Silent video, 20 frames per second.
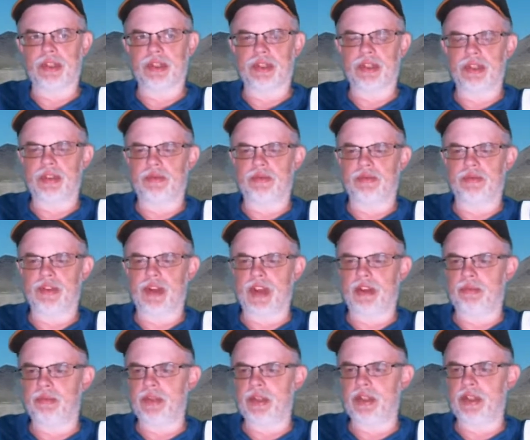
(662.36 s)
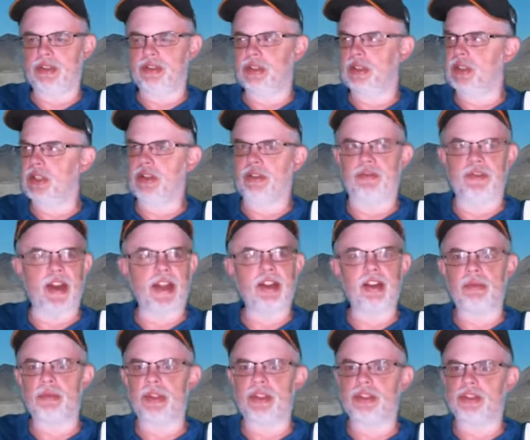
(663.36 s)
a good 5 minutes, and then a
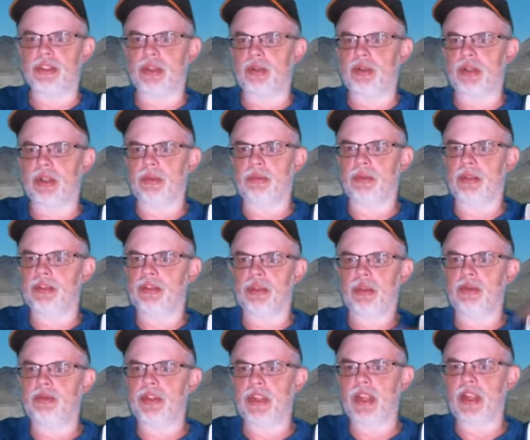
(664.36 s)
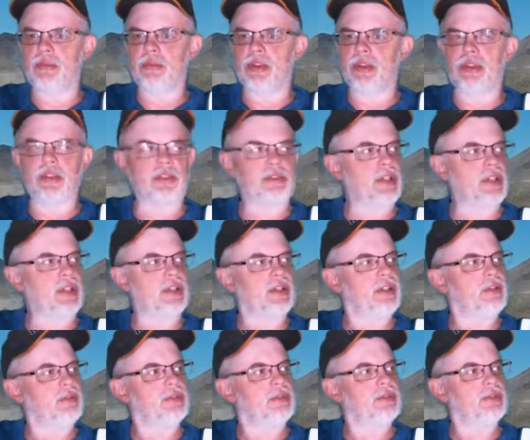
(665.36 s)
fireman showed up and drove the ambulance.
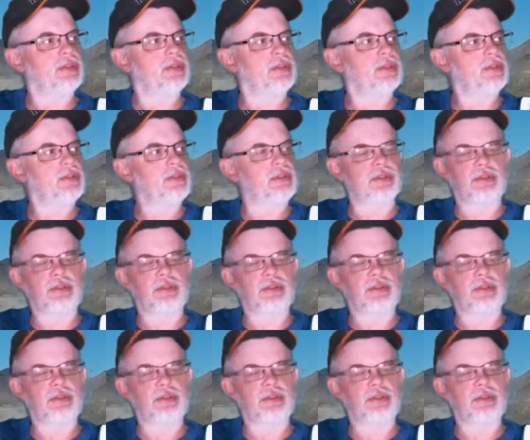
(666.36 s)
It was